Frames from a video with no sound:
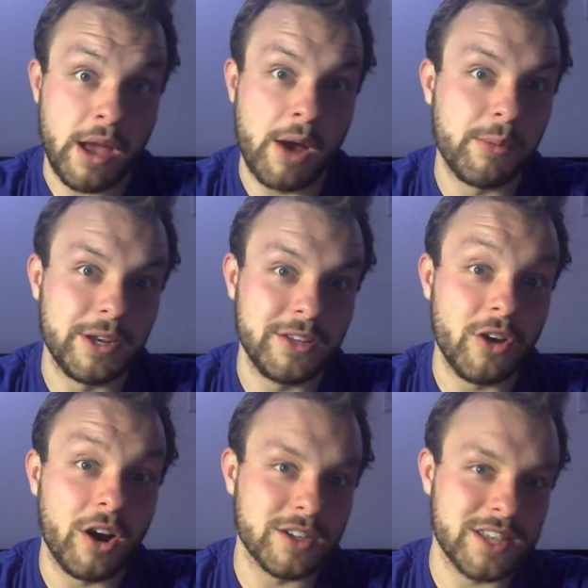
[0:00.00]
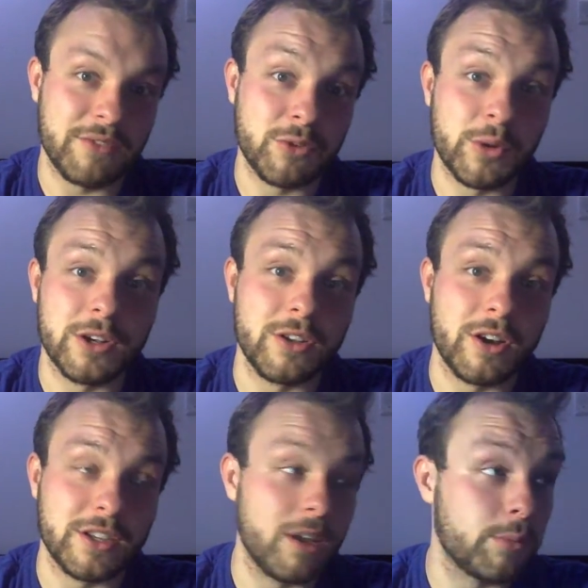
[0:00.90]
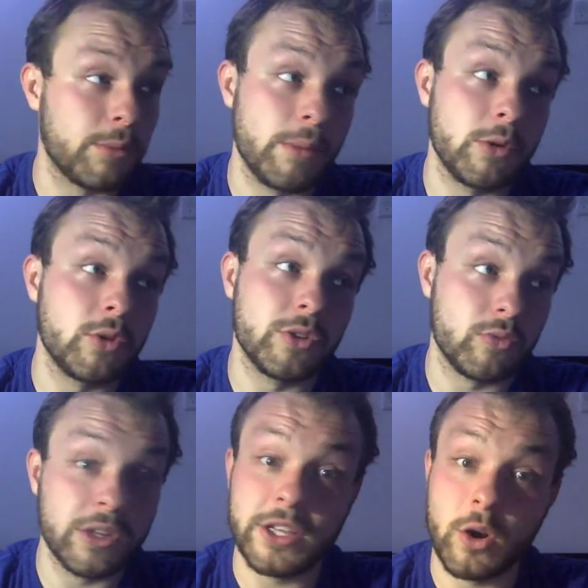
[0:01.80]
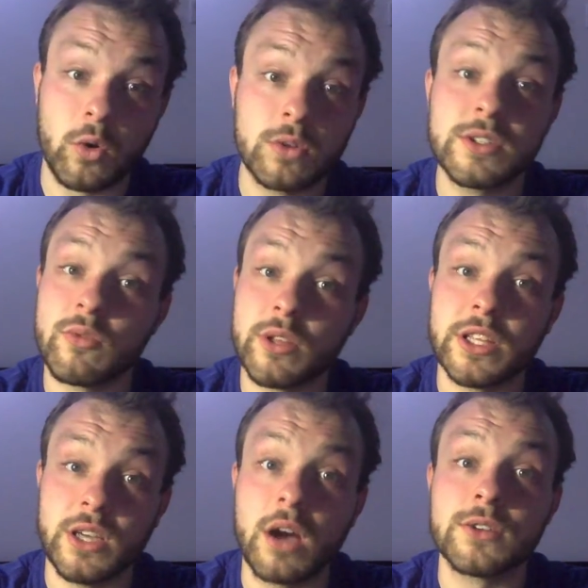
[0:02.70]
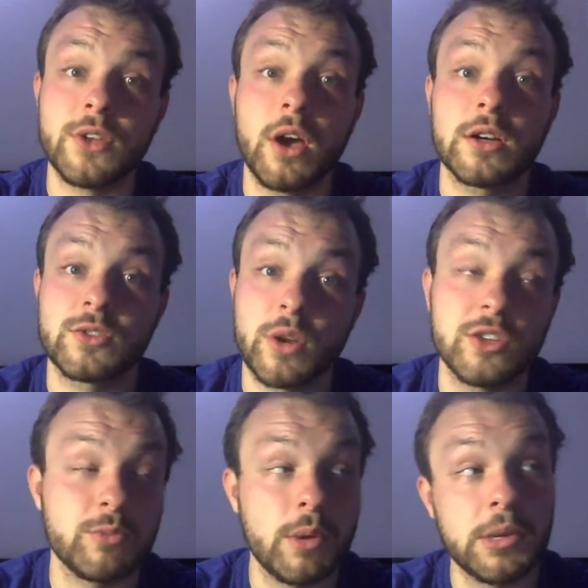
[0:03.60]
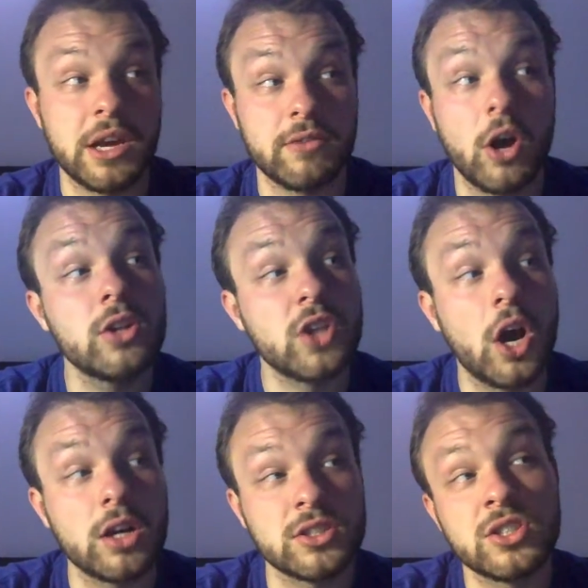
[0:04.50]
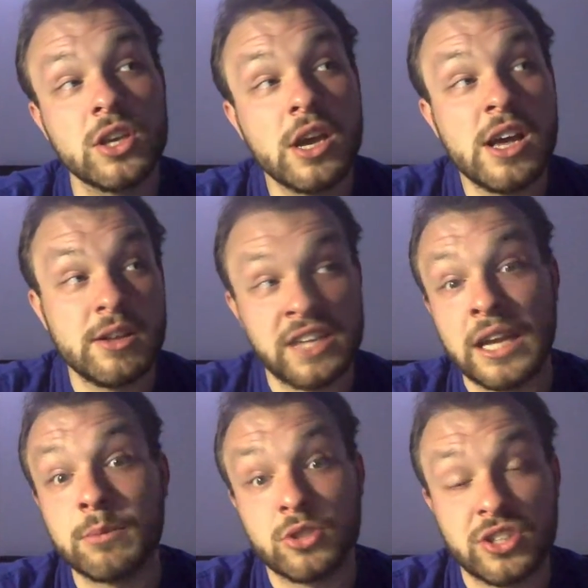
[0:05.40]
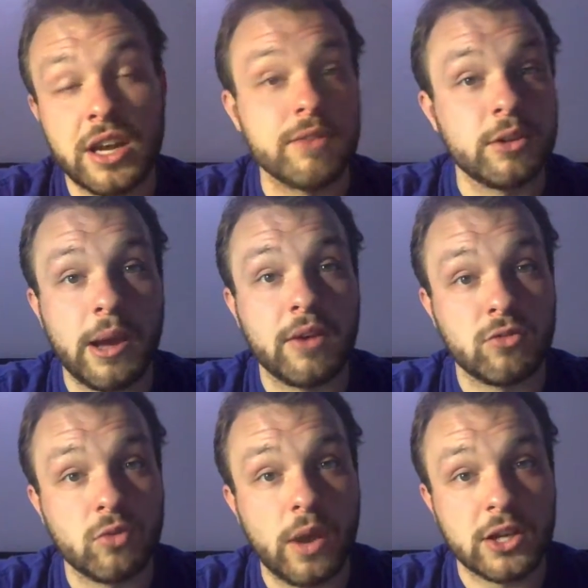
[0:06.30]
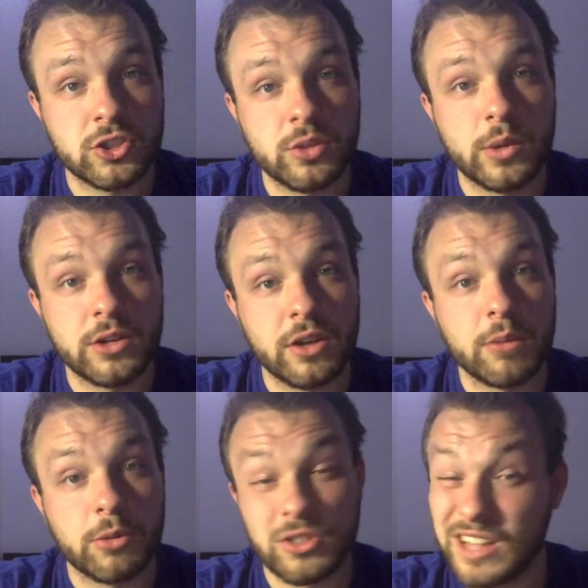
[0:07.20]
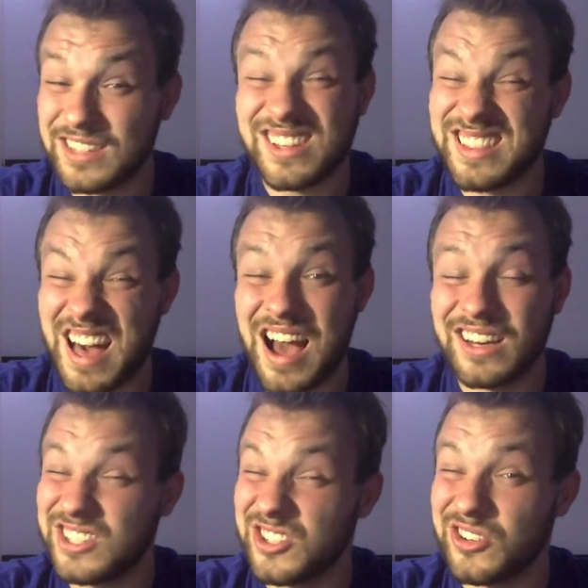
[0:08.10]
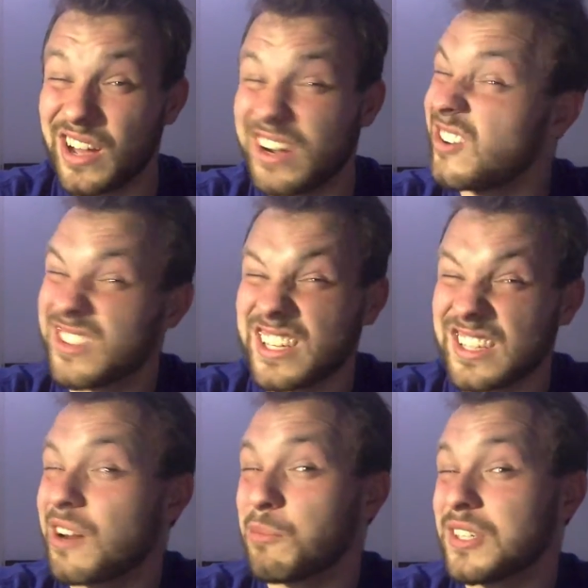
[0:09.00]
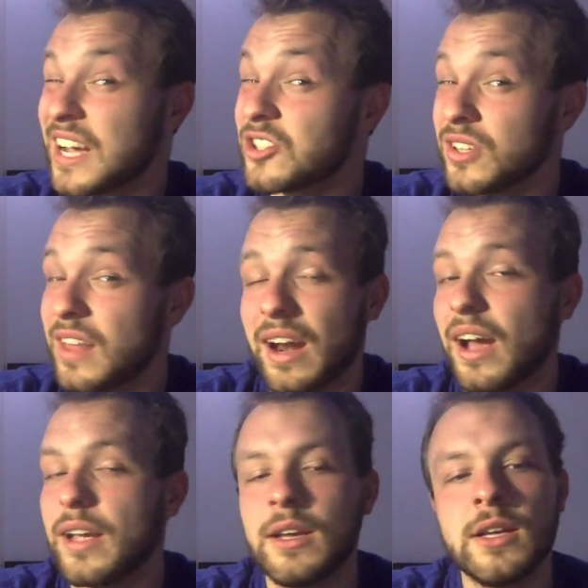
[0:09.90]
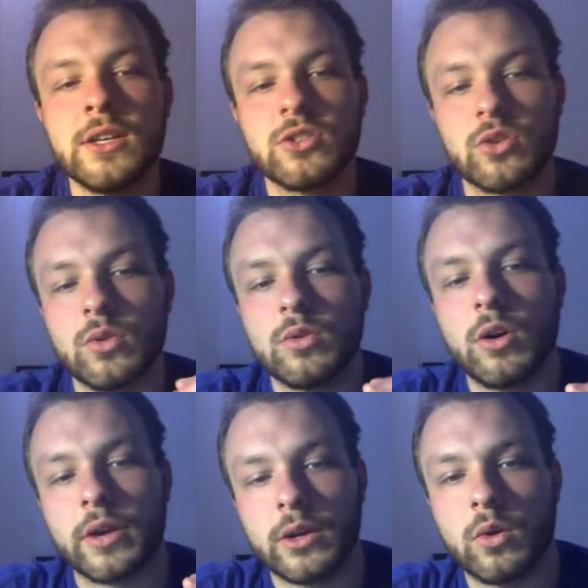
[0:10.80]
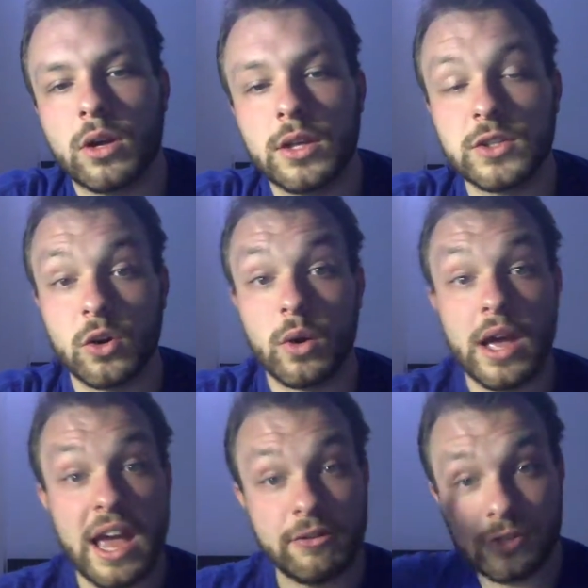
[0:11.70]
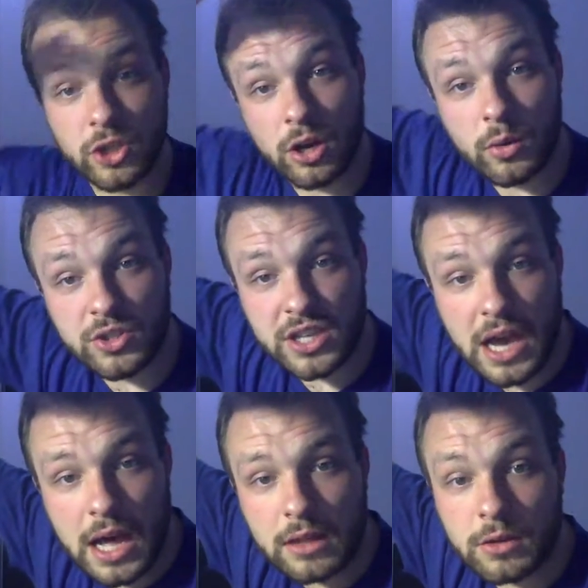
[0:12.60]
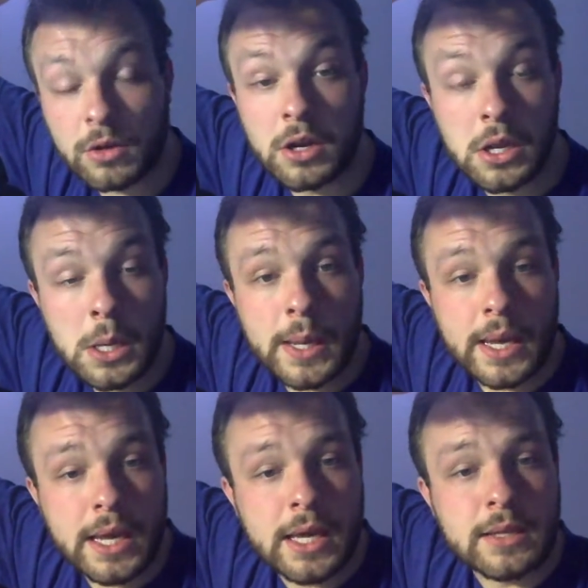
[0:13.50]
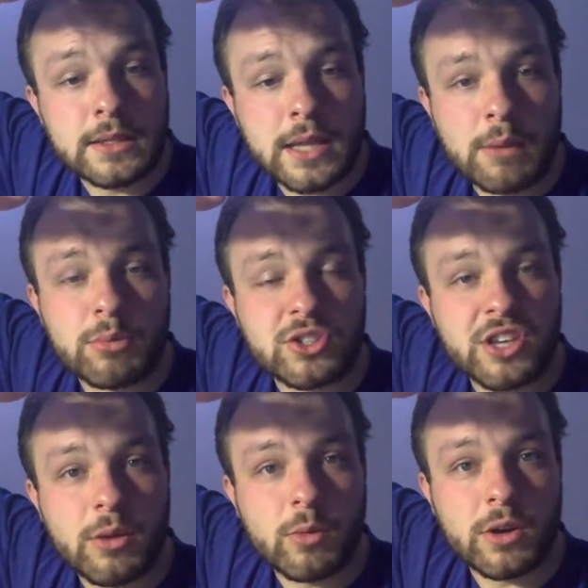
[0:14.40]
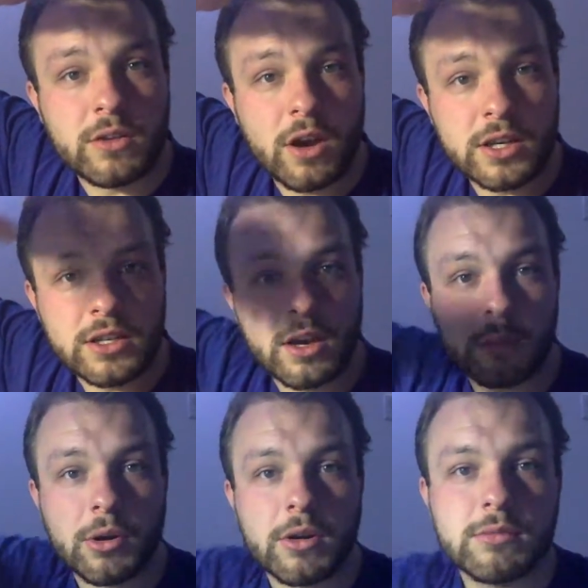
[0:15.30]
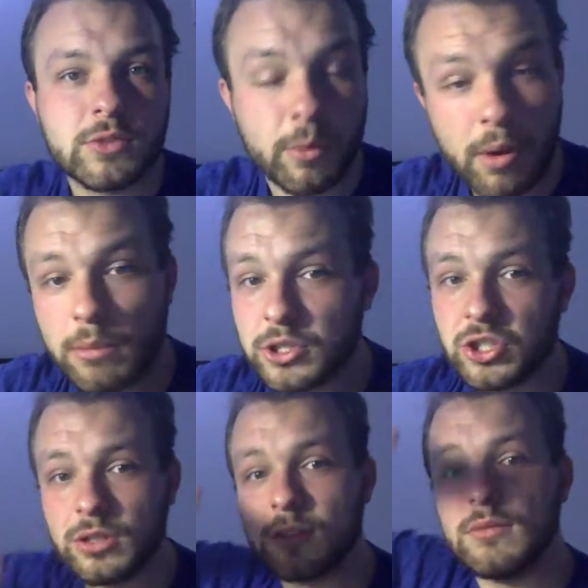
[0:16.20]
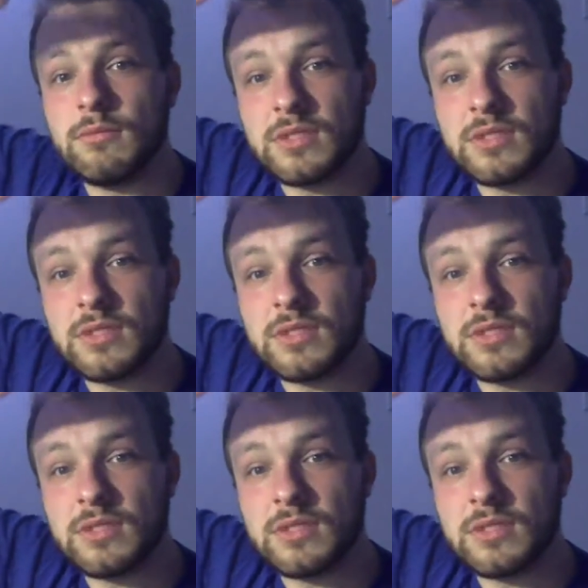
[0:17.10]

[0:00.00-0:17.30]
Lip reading: how many dogs have to wear a doggy diaper? Maybe only really old and really young dogs, right? So maybe out of all dogs, 10% of them have to actually wear diapers. That's a lot, too. I don't think the number is actually that high. So, okay, cool. So every dog wears a collar and 10% wear a doggy diaper. So I probably should